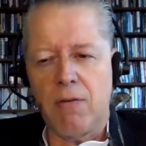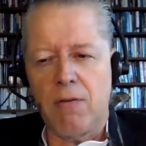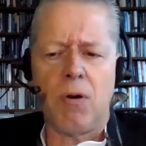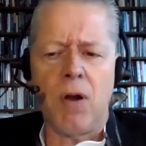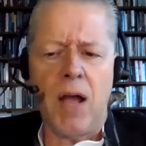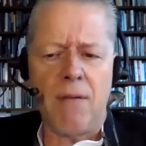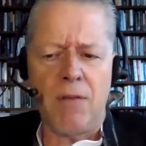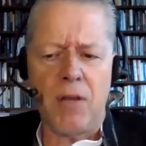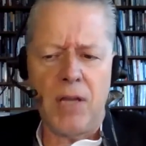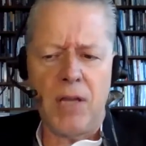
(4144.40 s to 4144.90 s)
or
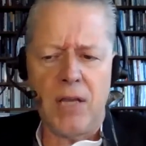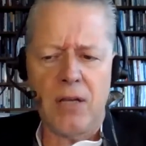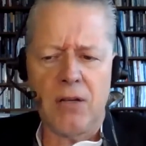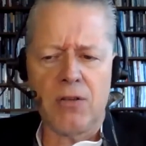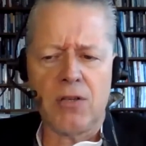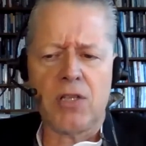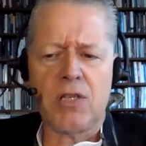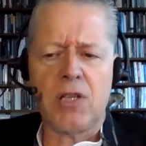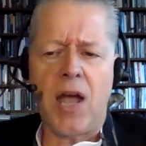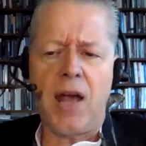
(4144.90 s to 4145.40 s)
have a legal
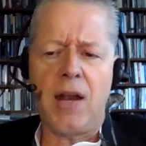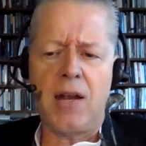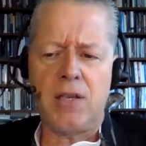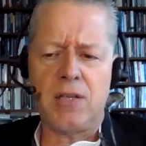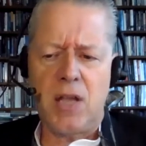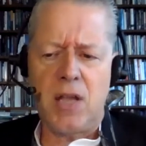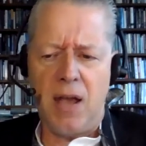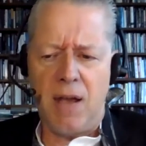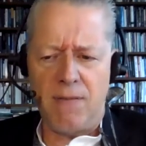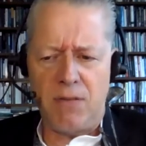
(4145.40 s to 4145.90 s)

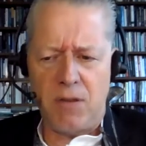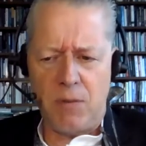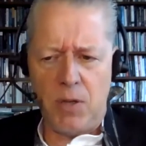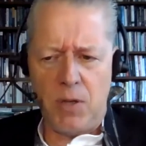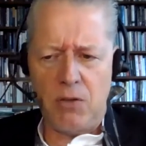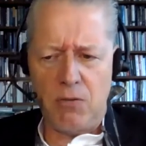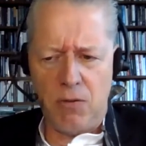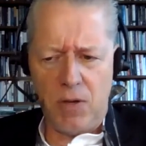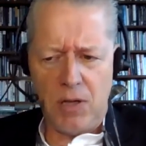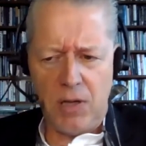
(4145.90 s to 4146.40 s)
status, they have to
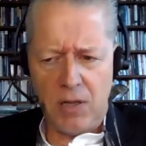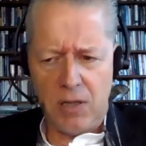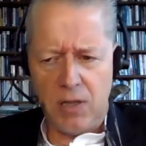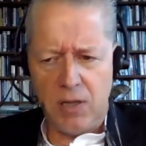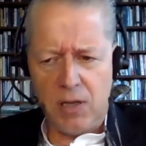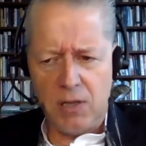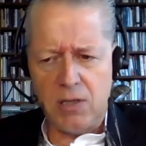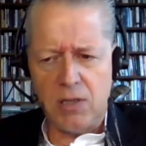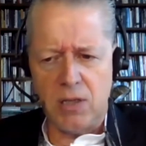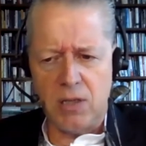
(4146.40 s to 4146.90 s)
be treated
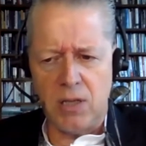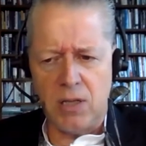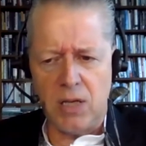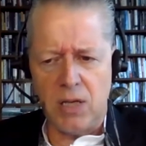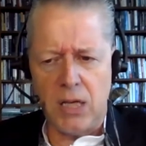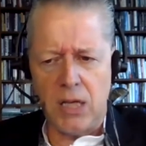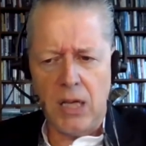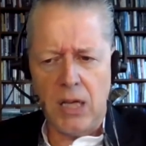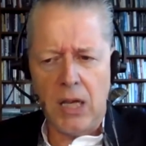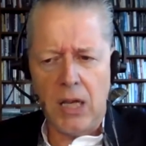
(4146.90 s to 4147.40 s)

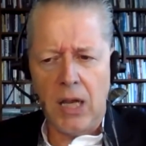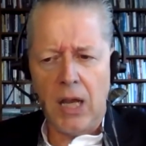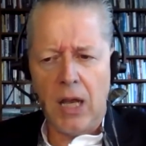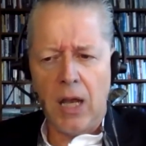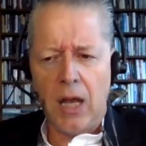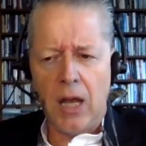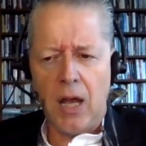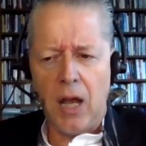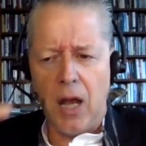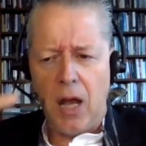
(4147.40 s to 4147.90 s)
decently,
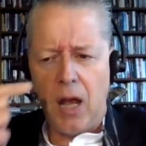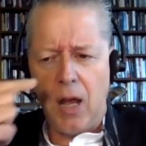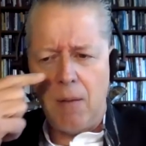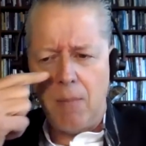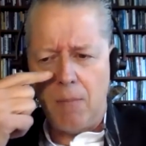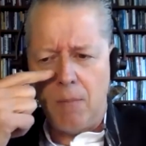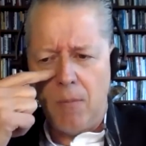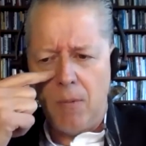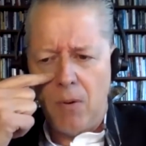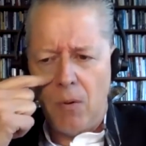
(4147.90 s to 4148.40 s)

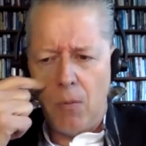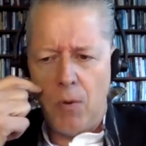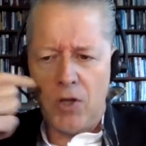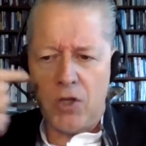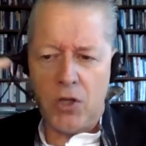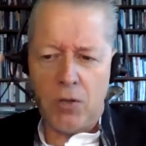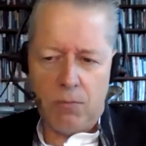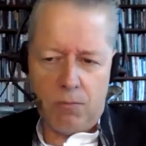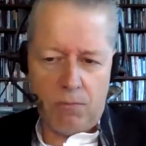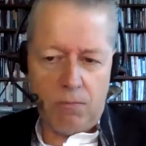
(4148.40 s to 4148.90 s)

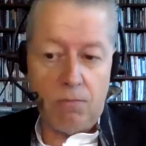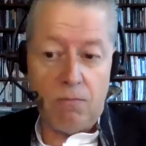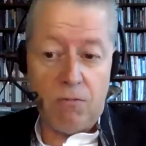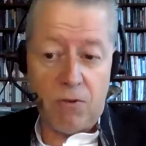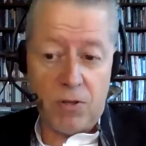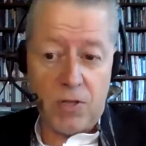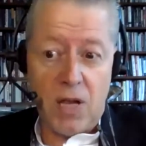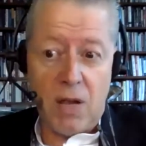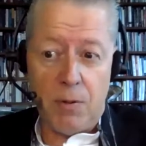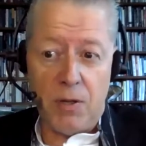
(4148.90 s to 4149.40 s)
which,
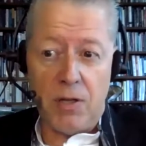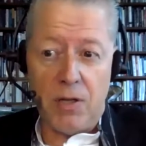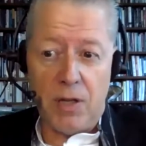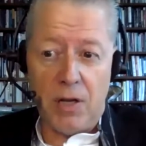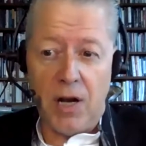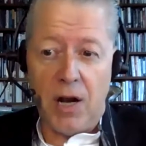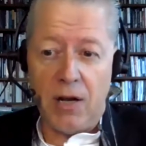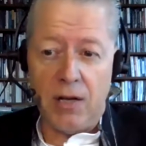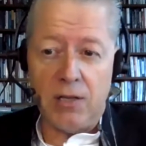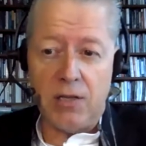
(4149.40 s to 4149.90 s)
for example, in the
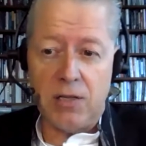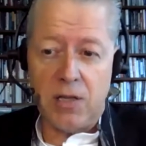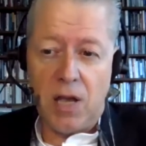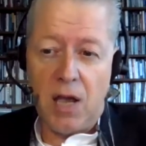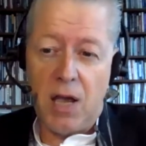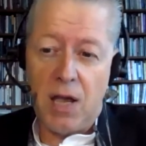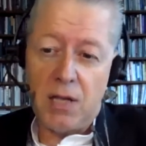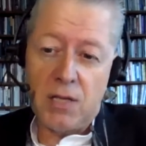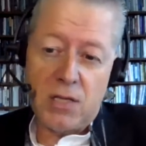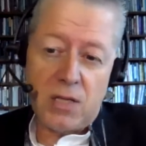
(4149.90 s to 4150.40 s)
United
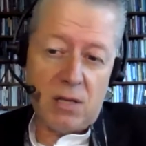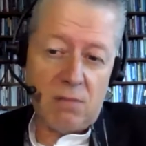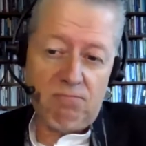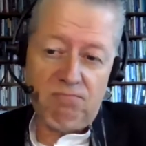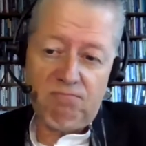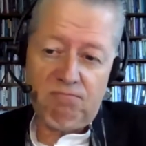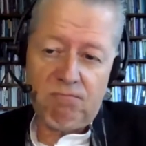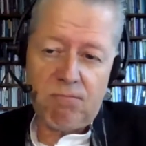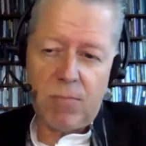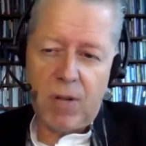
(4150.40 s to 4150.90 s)
States
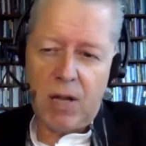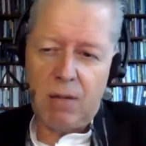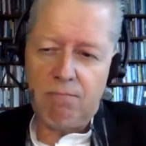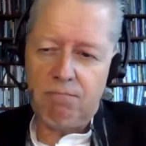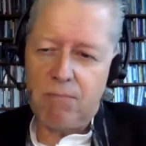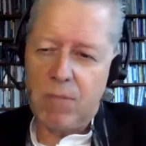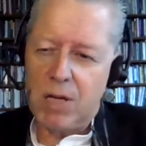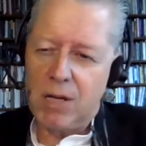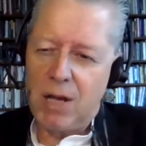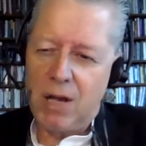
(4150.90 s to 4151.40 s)
and
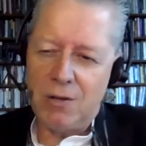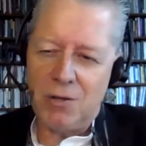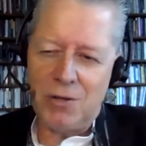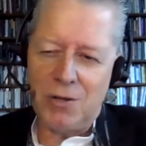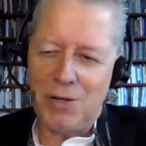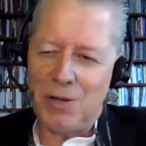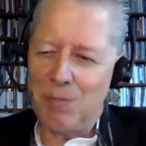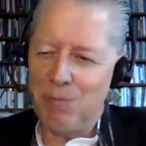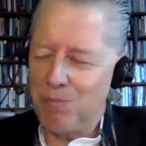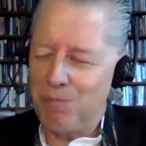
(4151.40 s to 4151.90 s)

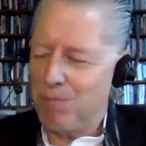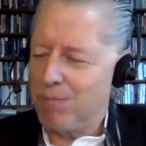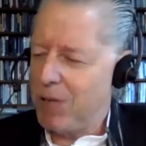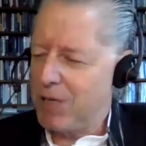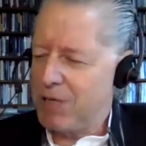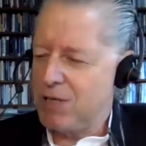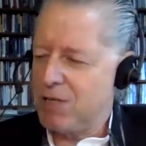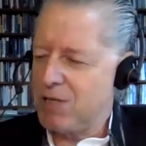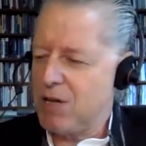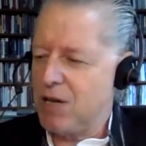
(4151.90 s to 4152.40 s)
occasionally in
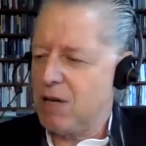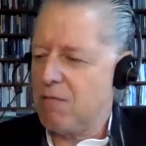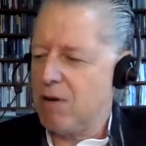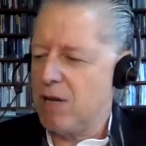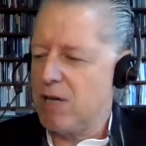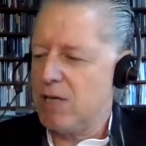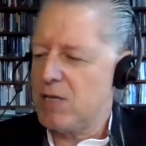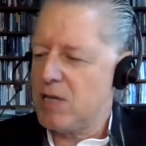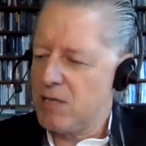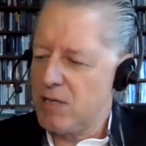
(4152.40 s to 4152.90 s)
places like
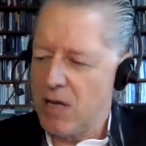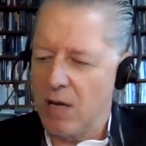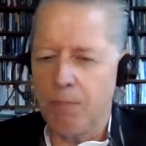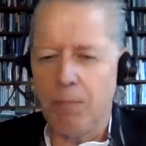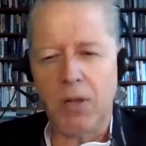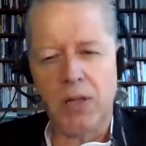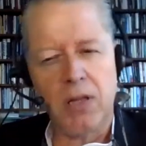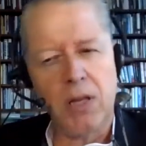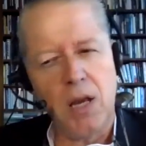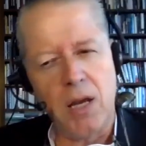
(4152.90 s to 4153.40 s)
Greece has not
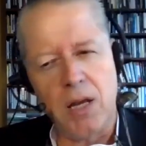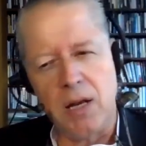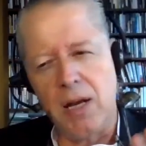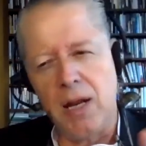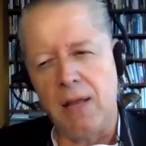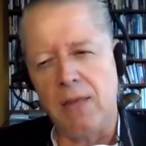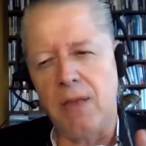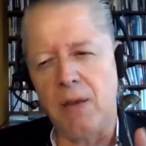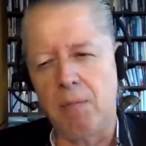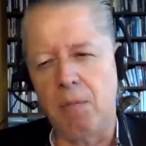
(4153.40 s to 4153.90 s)
been done.
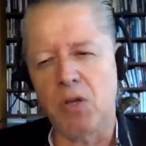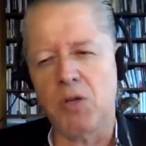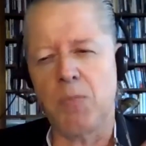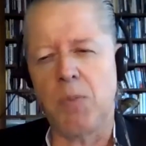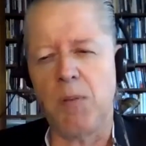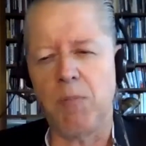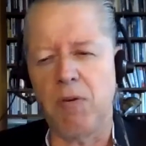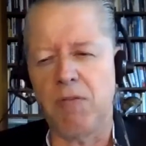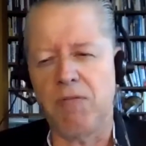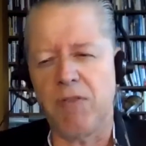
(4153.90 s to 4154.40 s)
And I think most
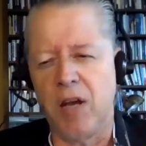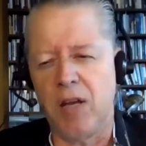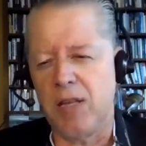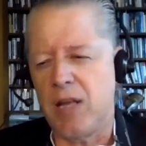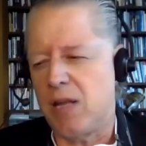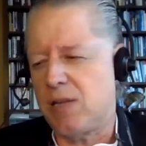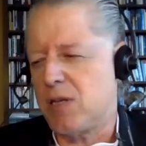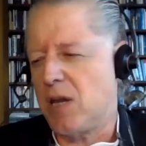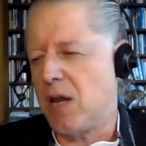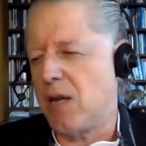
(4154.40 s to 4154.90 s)
people find
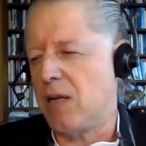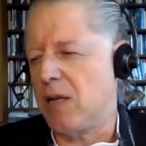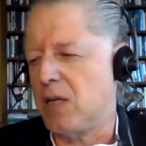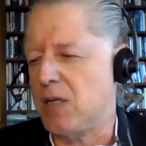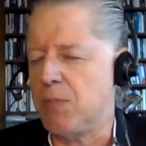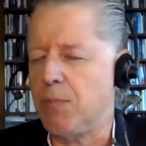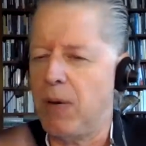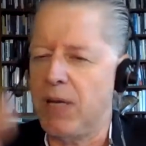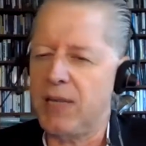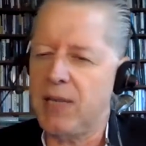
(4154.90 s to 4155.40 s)
that
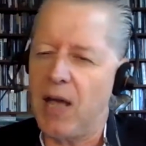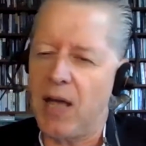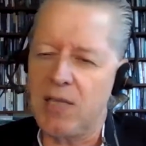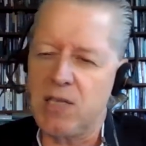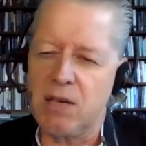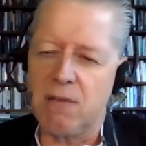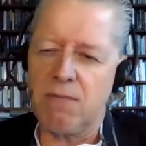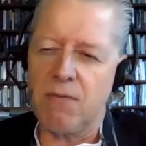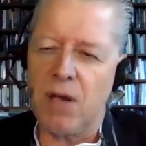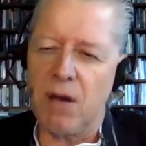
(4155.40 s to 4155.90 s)
scandalous. But
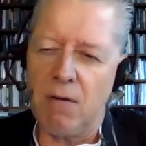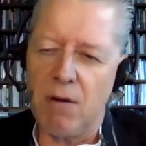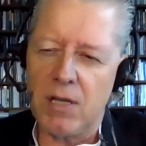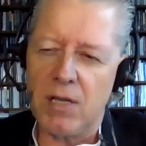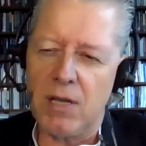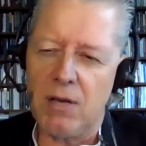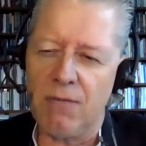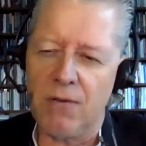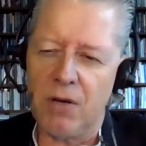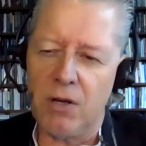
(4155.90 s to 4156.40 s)
that's a very
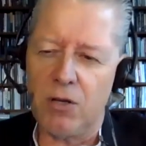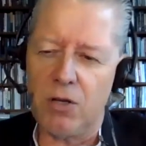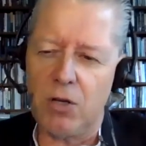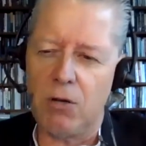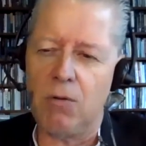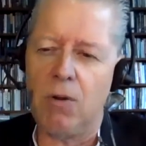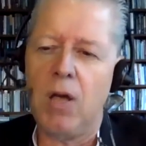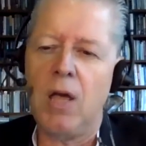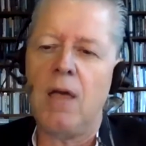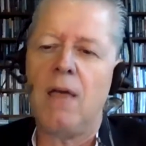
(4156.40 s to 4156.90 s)
different
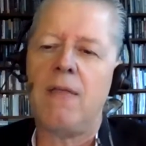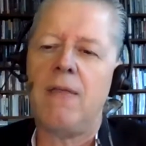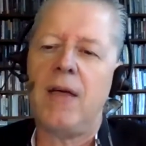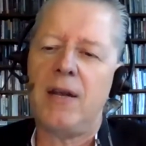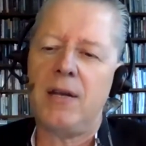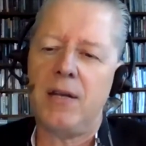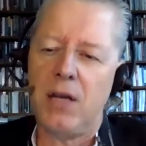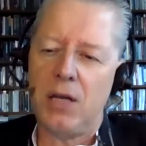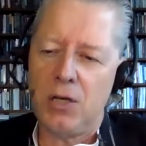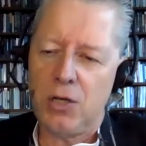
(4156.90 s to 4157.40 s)
issue
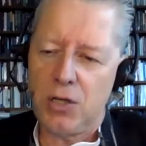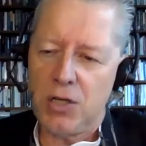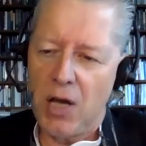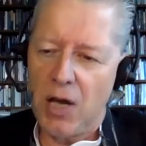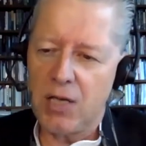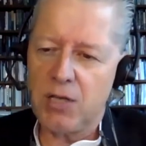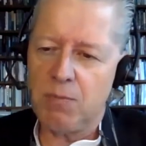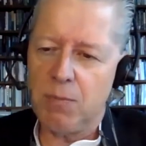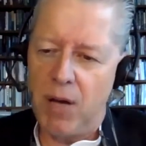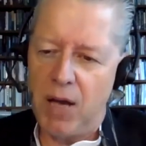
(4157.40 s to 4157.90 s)
than,
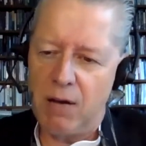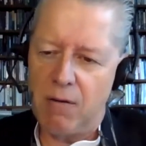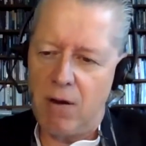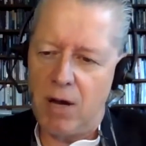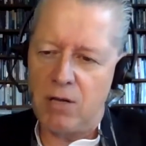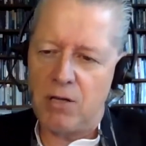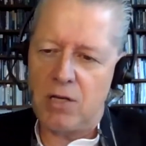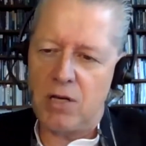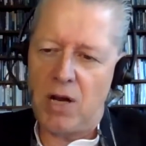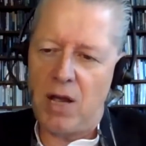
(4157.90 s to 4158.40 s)
does
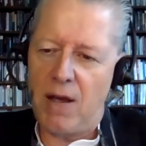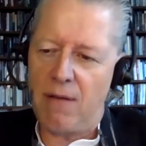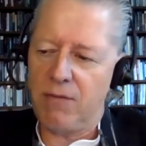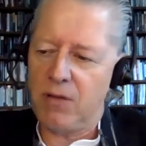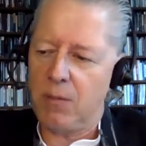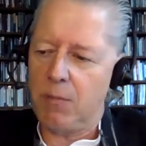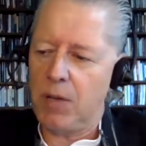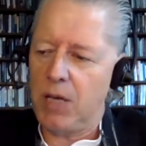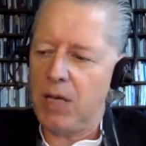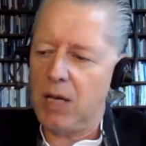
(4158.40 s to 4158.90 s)
migration have
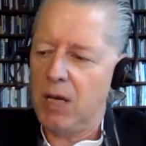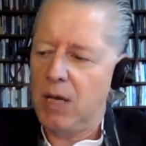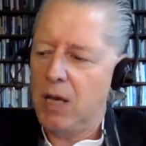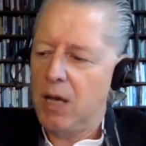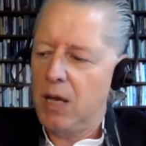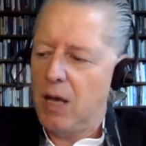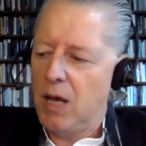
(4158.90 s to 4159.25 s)
to be